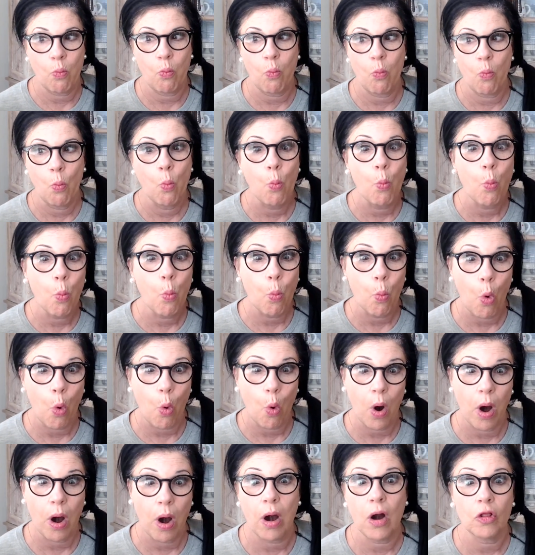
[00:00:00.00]

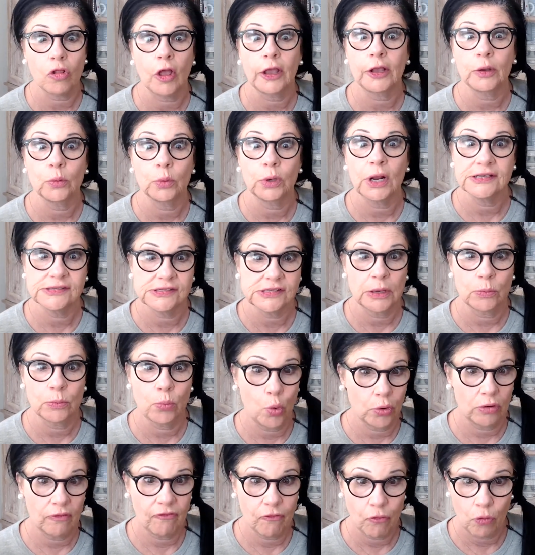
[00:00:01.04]
more, like when I say
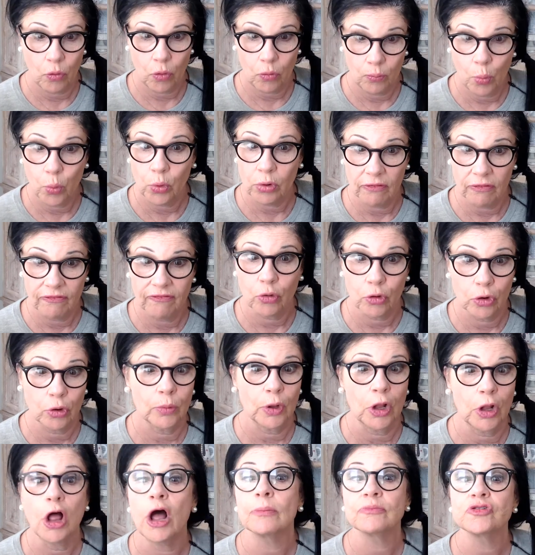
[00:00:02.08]
more, more
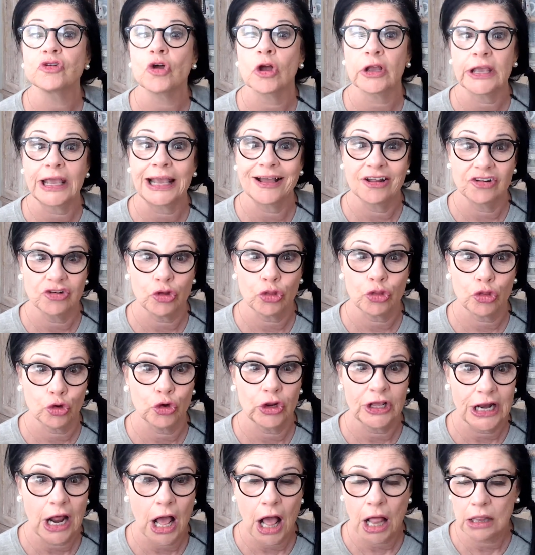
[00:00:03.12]
affordable, I'm talking under $30.